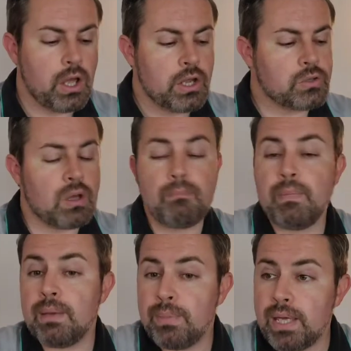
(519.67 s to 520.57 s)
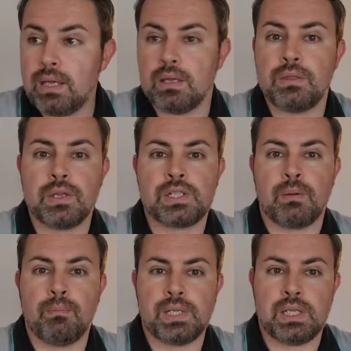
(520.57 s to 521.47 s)
So it may be that
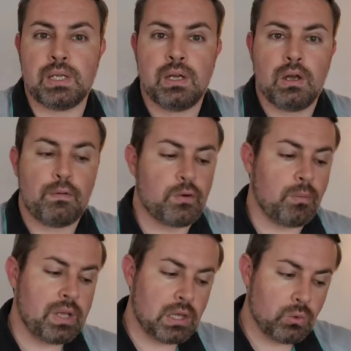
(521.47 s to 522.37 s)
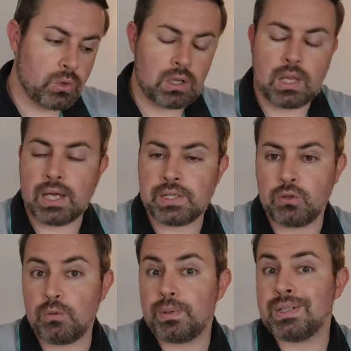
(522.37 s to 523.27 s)
somebody from that lower class
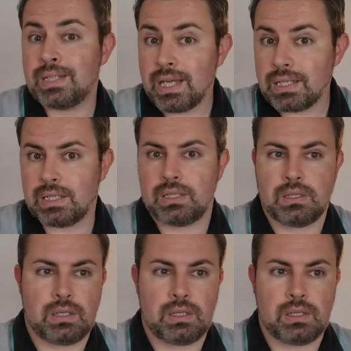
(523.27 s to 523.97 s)
group did